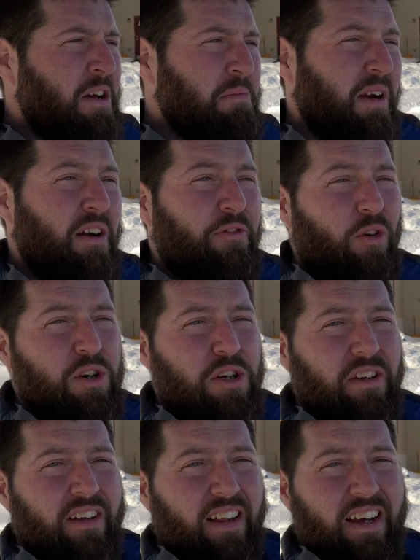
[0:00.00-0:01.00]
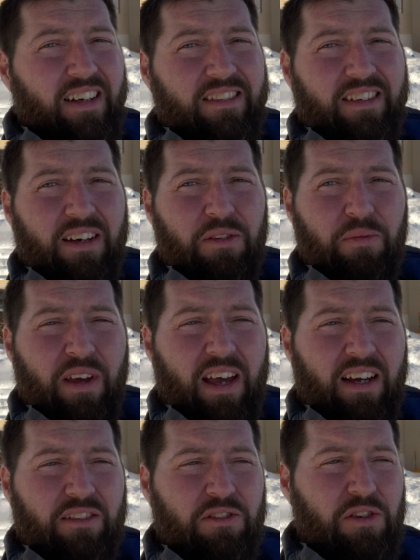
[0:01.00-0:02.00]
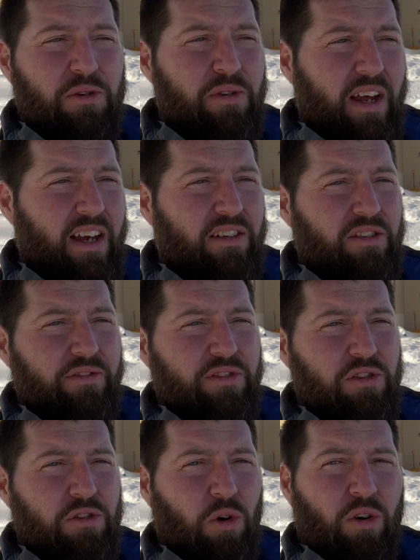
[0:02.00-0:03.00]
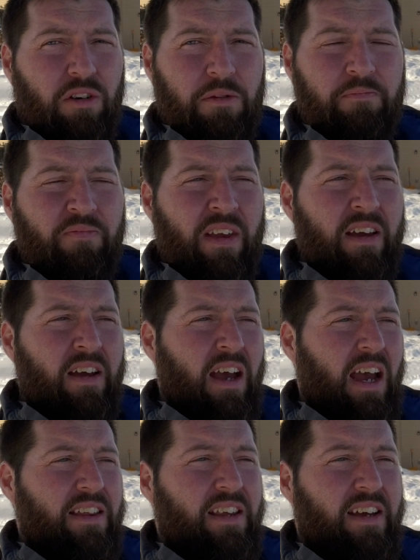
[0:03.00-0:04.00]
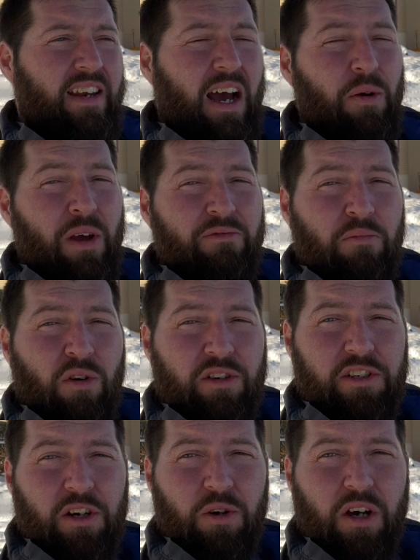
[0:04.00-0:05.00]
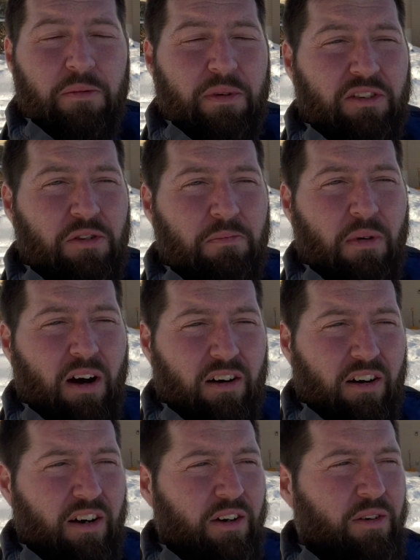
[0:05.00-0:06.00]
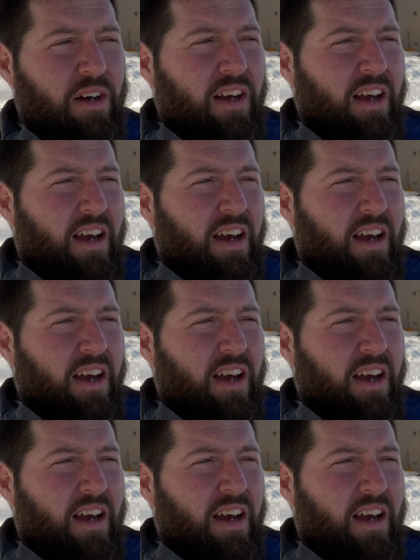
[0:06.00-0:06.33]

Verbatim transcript: But unfortunately, like I said, we had two days of storm and then now we have more snow coming tomorrow